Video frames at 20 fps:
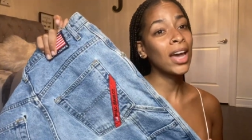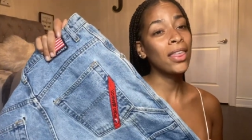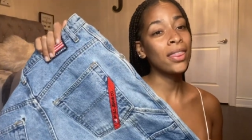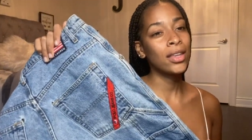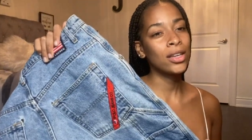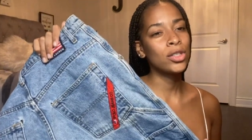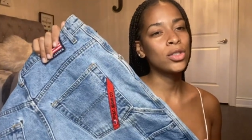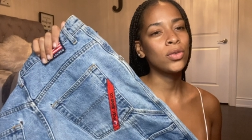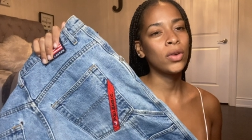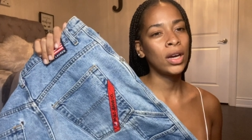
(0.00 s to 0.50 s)

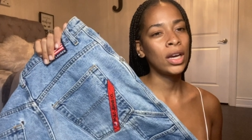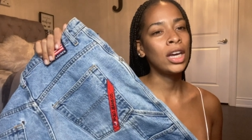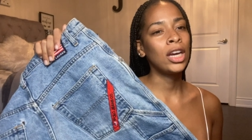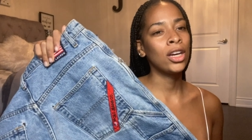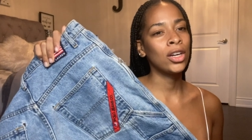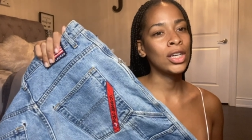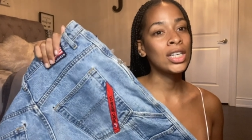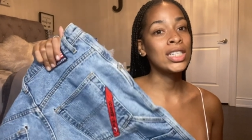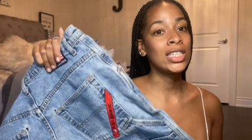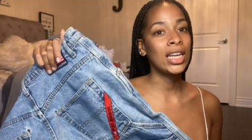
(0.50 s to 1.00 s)
This right
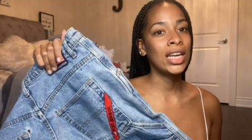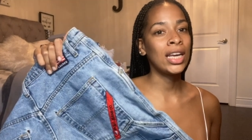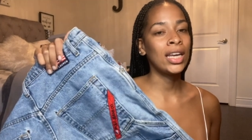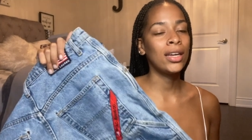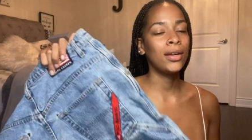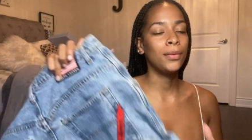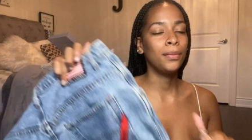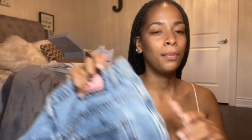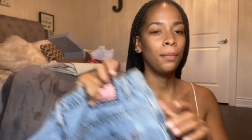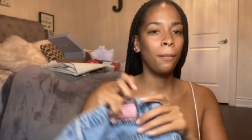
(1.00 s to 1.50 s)
here is
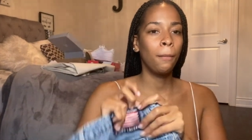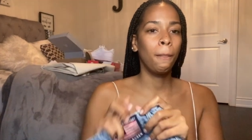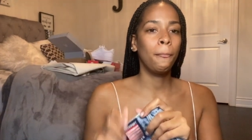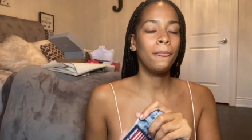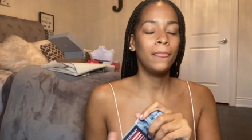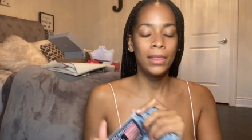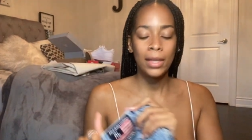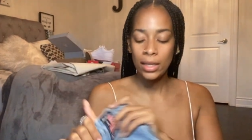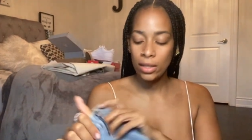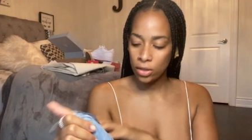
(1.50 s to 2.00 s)
it.
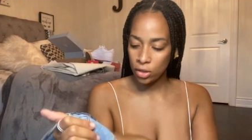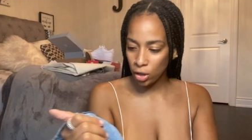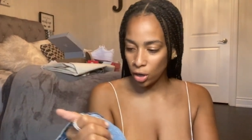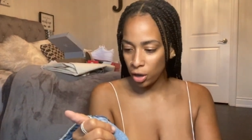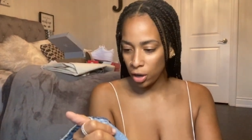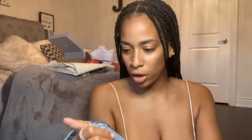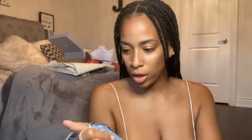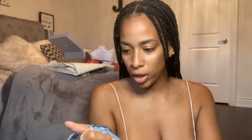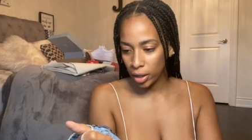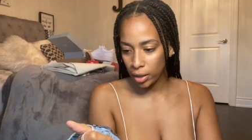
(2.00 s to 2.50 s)
These
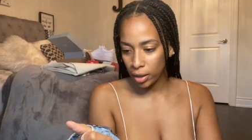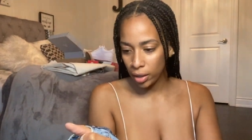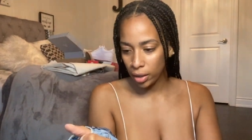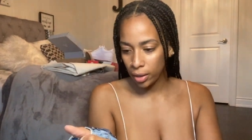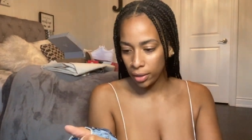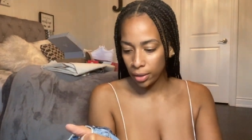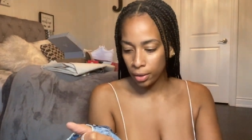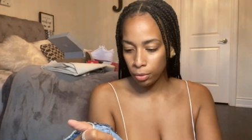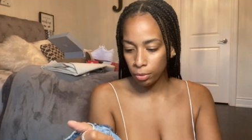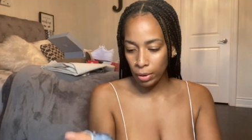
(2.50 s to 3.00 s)
are
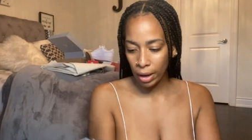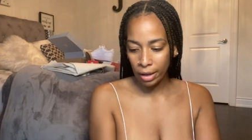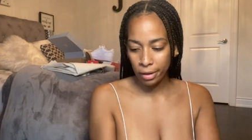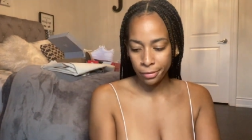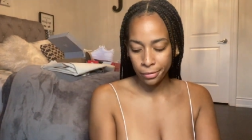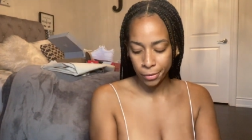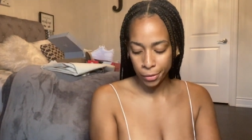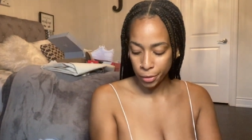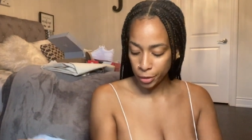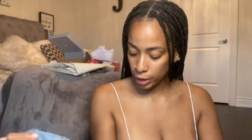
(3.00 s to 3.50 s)
the
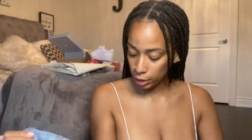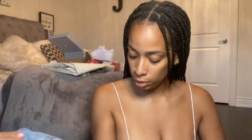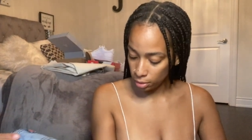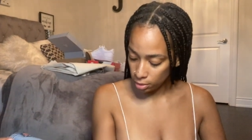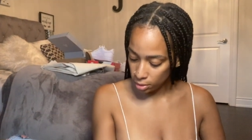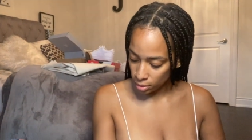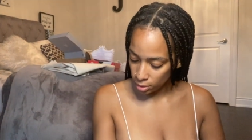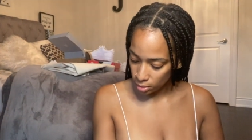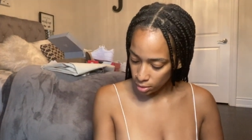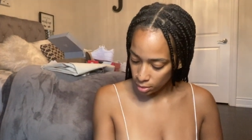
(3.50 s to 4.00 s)
Ralph
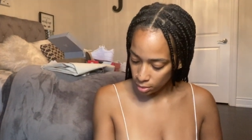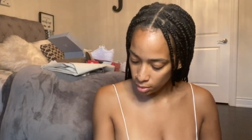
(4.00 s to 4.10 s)
Lauren's.